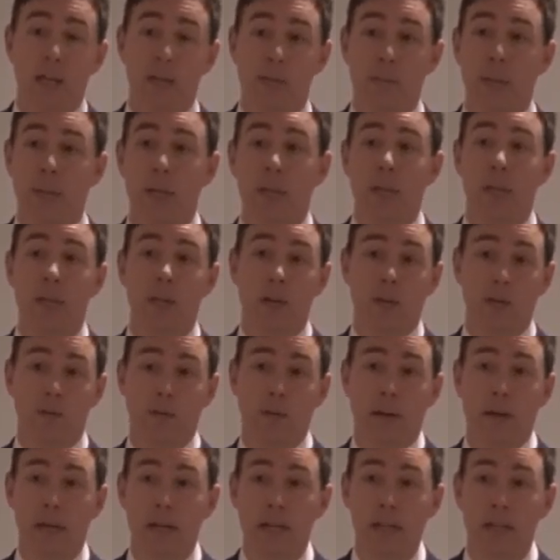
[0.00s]
It has been
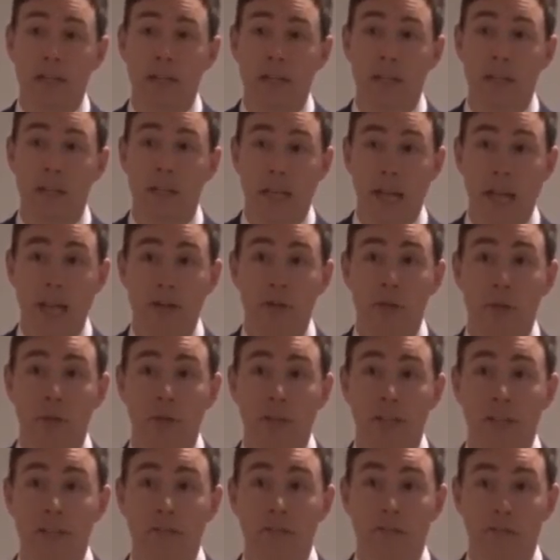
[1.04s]
clarified in
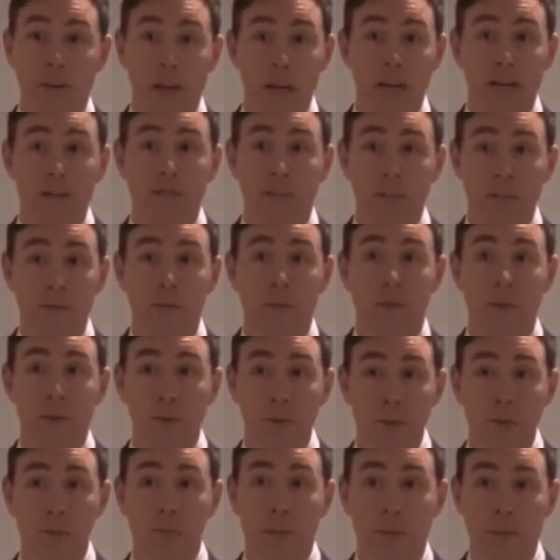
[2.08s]
actually 5 different
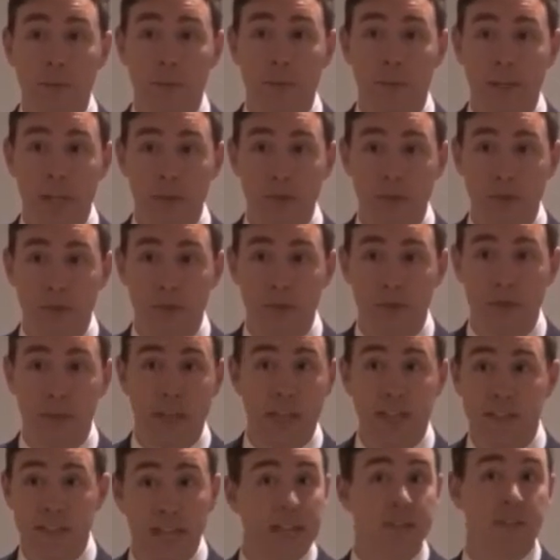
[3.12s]
news publications
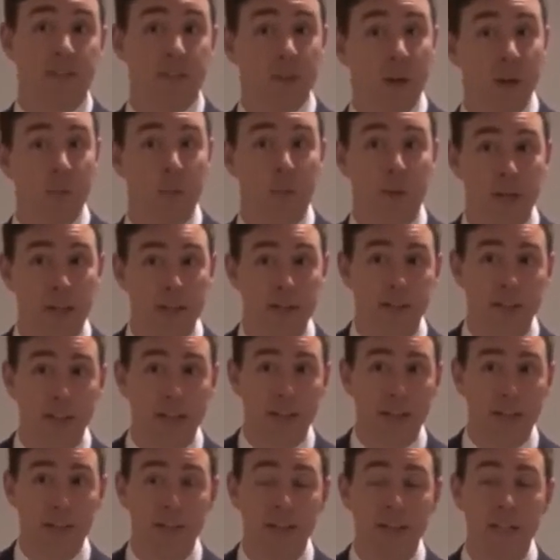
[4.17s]
that that's not what I
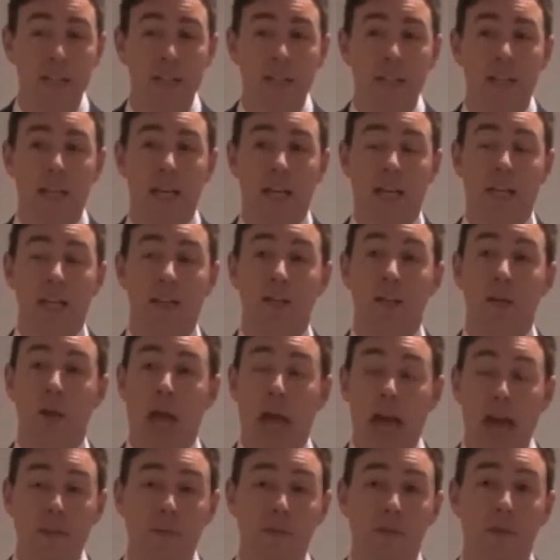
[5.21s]
said.
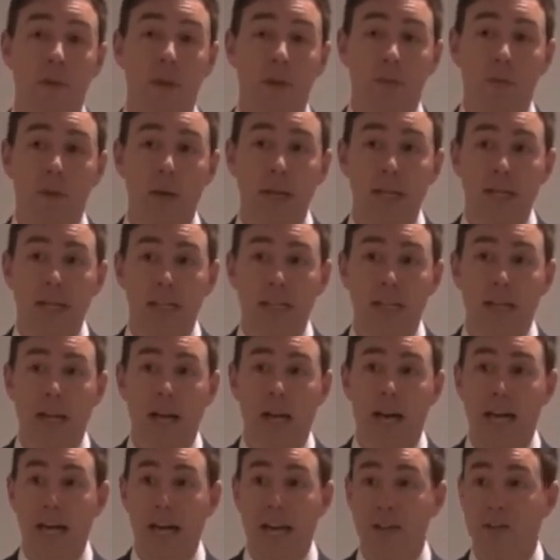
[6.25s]
And after I read it,
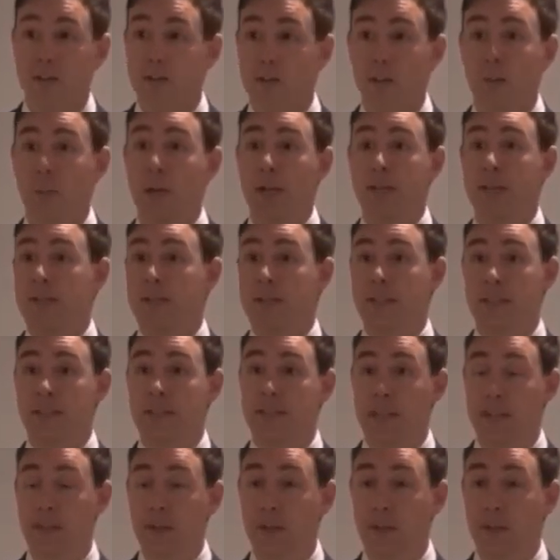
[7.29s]
I actually went to the
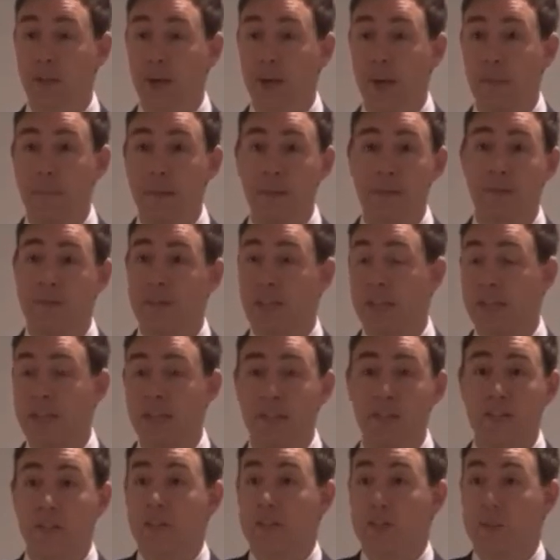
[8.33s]
Telegram and said,
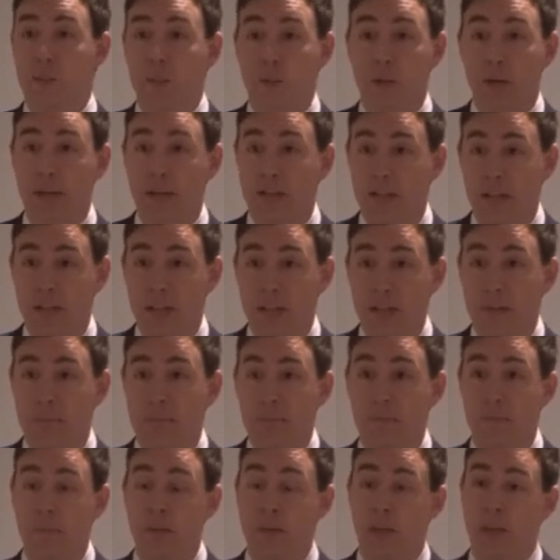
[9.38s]
this isn't what I said.
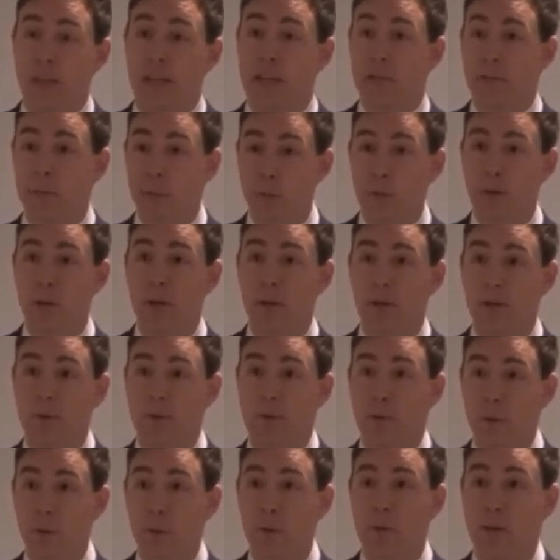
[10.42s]
And they wrote another
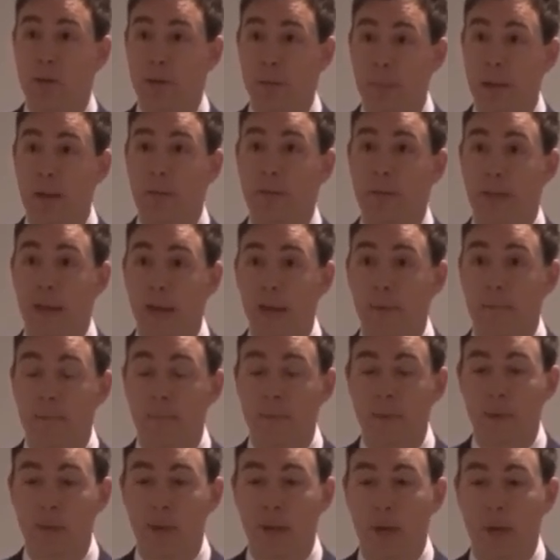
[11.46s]
story about that.
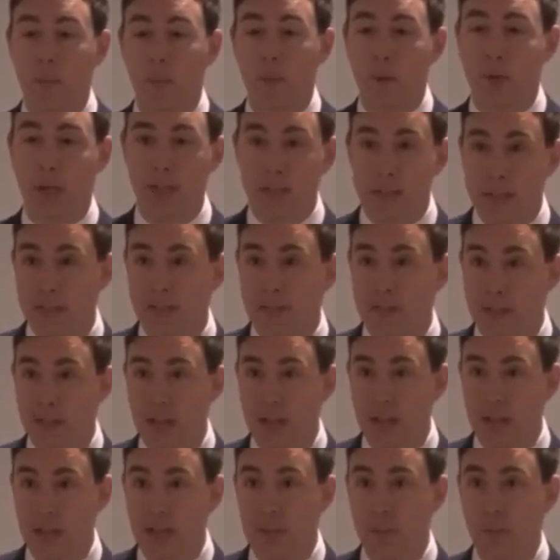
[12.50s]
What I did
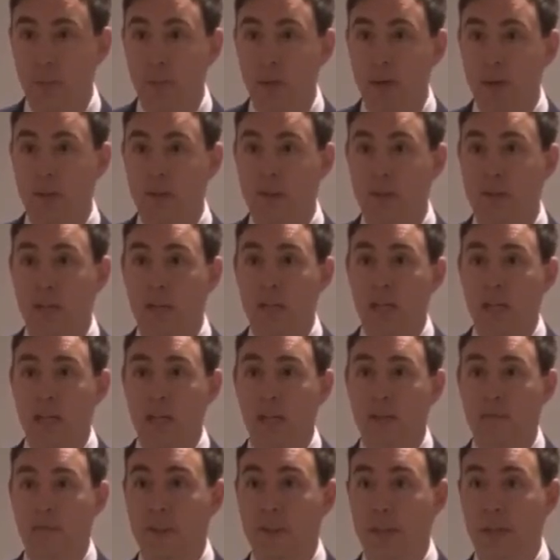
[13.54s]
say was
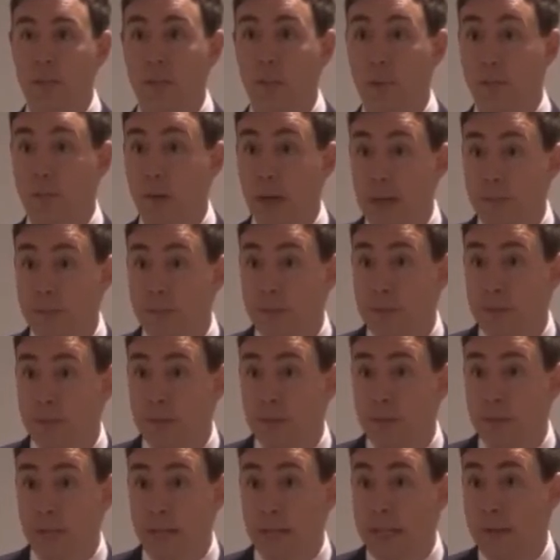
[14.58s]
if they were
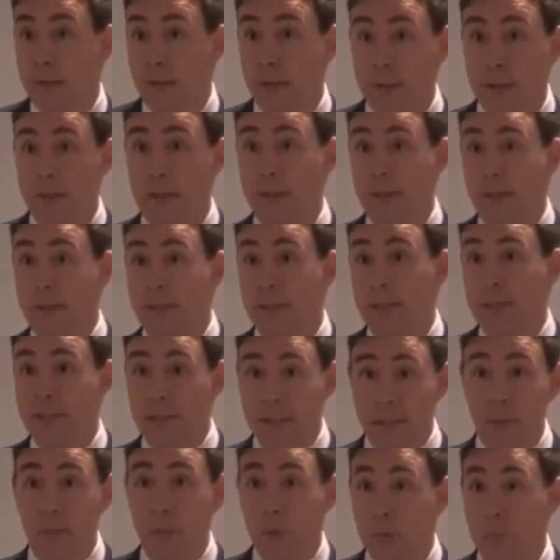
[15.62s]
raped and they were here
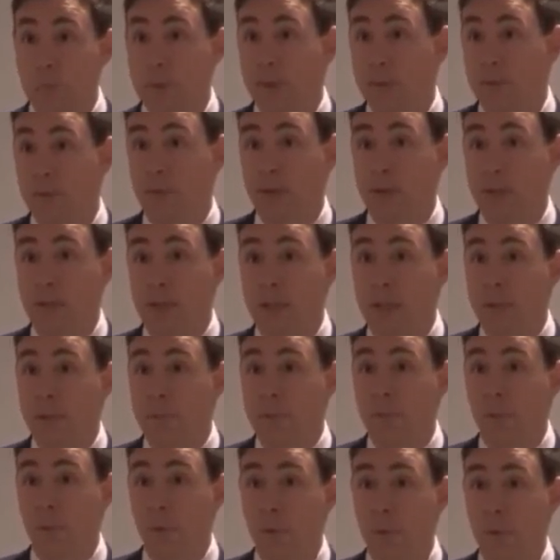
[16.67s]
illegally, they would be afraid to
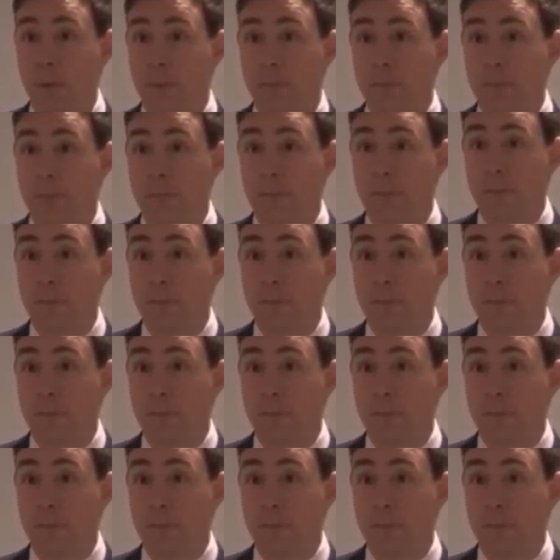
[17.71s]
come forward.